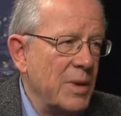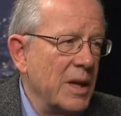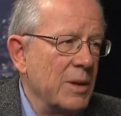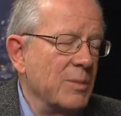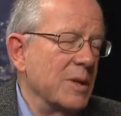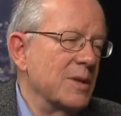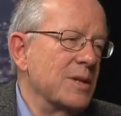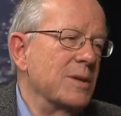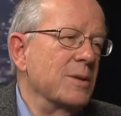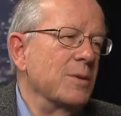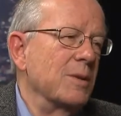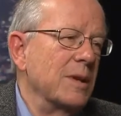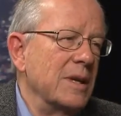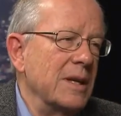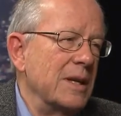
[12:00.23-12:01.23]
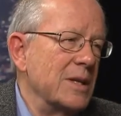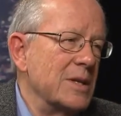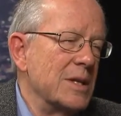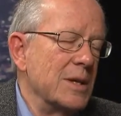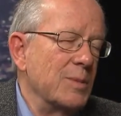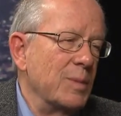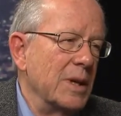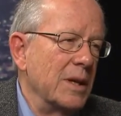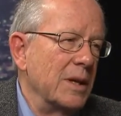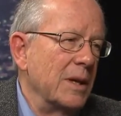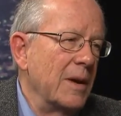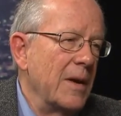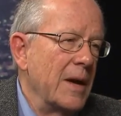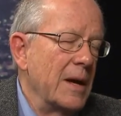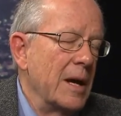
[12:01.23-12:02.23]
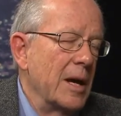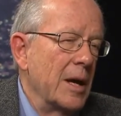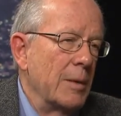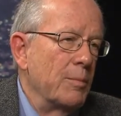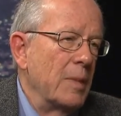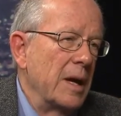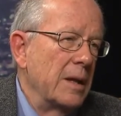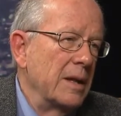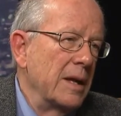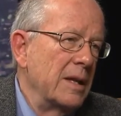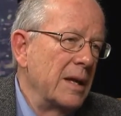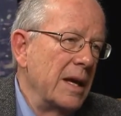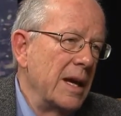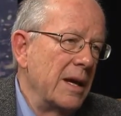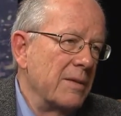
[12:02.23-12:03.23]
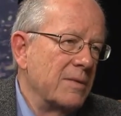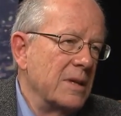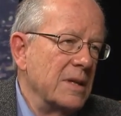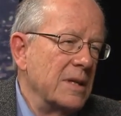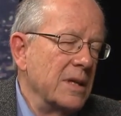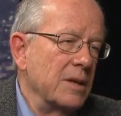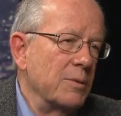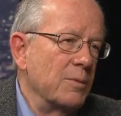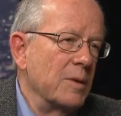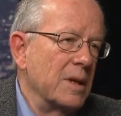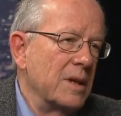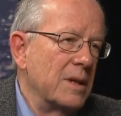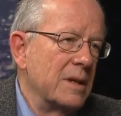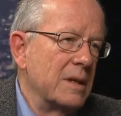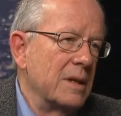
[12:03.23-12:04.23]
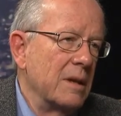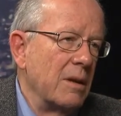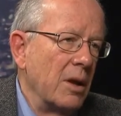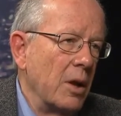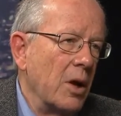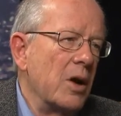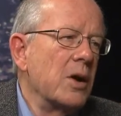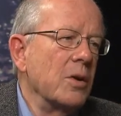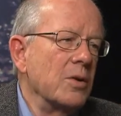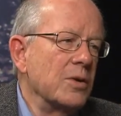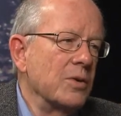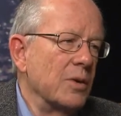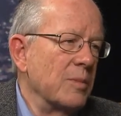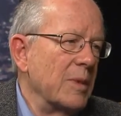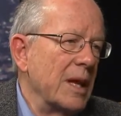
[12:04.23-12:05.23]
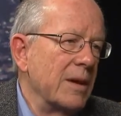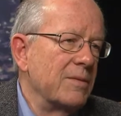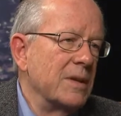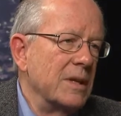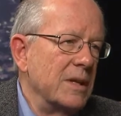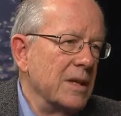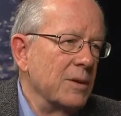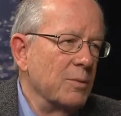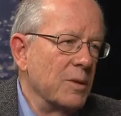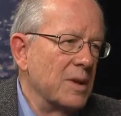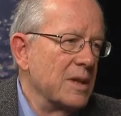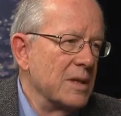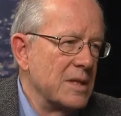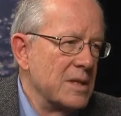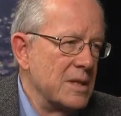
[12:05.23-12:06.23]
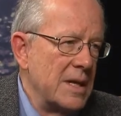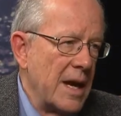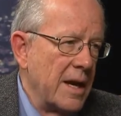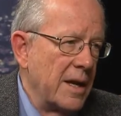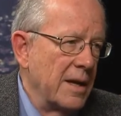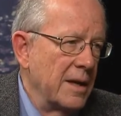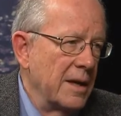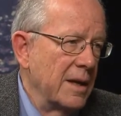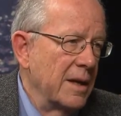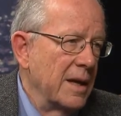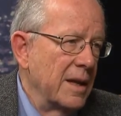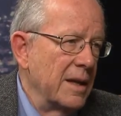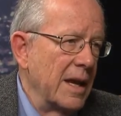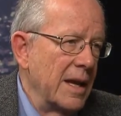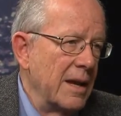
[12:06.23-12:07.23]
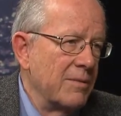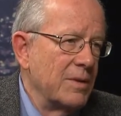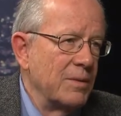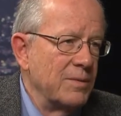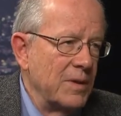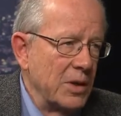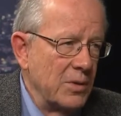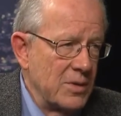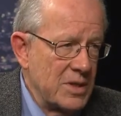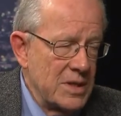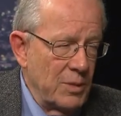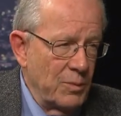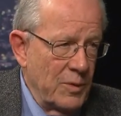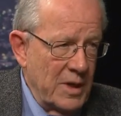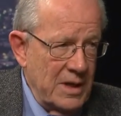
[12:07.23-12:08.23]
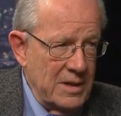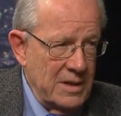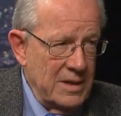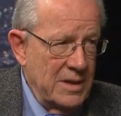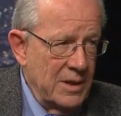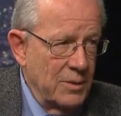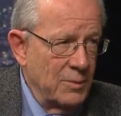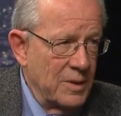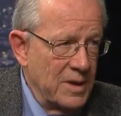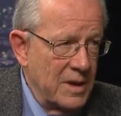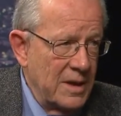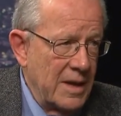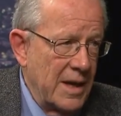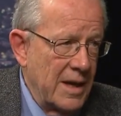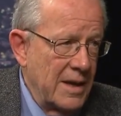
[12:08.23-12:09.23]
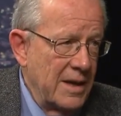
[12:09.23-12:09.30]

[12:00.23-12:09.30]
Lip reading: payments due to the ECB. And then they have to deal with, longer term, they have to deal with this debt. They have to figure some way to deal with the debt.